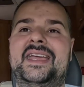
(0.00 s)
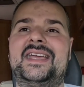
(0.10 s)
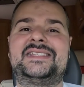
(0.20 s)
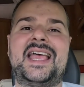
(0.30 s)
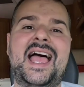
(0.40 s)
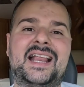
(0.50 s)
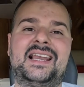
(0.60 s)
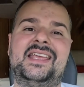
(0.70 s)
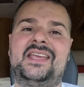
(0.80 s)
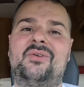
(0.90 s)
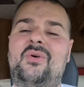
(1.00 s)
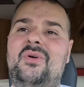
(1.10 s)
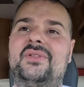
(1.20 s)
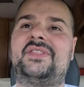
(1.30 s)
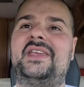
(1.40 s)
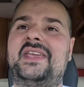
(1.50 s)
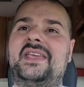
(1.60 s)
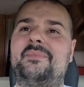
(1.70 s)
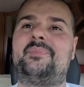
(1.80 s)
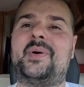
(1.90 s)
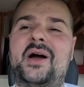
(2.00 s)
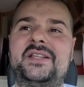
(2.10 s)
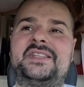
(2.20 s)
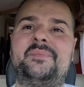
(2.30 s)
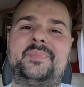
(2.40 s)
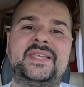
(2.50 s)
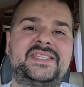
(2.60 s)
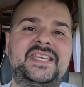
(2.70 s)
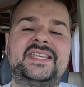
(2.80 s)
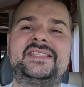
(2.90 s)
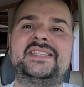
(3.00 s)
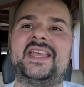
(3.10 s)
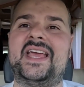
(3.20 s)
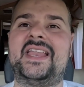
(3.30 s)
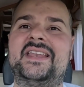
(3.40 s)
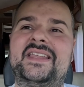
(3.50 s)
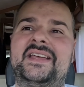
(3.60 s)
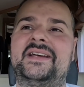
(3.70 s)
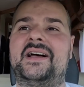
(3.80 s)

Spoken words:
exactly all the parts and pieces and